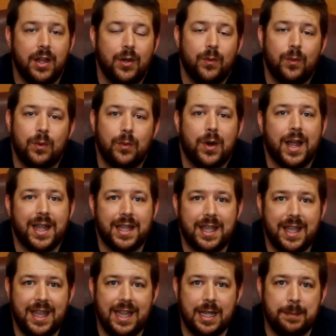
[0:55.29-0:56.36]
when we're at
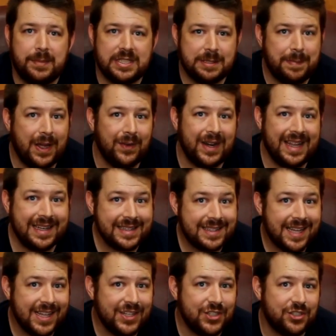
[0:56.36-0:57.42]
camp. It's about
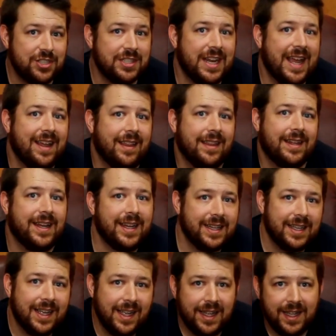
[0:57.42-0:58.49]
intentionality,
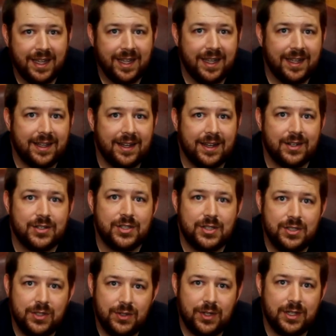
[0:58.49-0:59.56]
and our
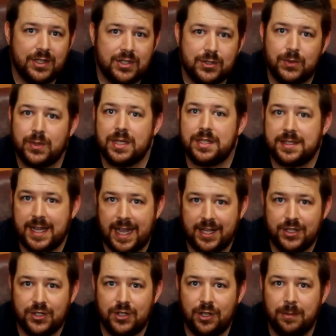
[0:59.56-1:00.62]
students were
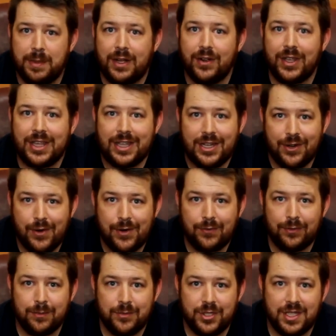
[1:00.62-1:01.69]
intentional about hearing
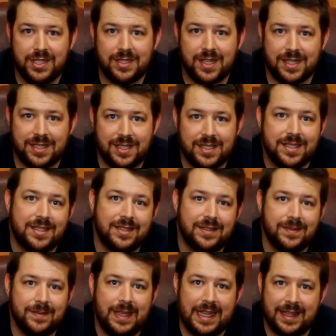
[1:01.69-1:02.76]
from Jesus,
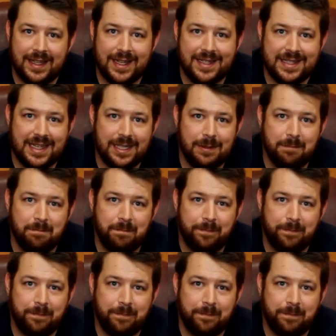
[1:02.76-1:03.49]
and they did.